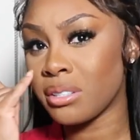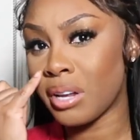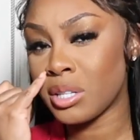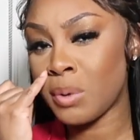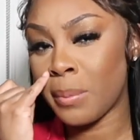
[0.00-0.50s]
so
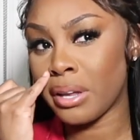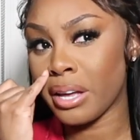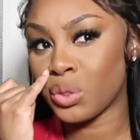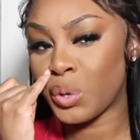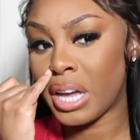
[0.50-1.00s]
that's probably
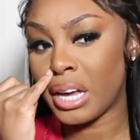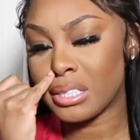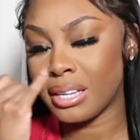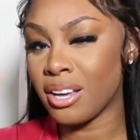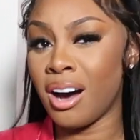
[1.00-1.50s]
like 3
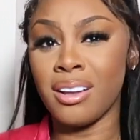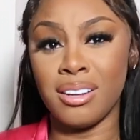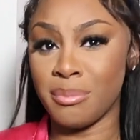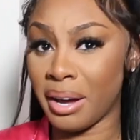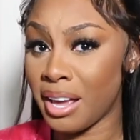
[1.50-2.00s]
days, and y'all love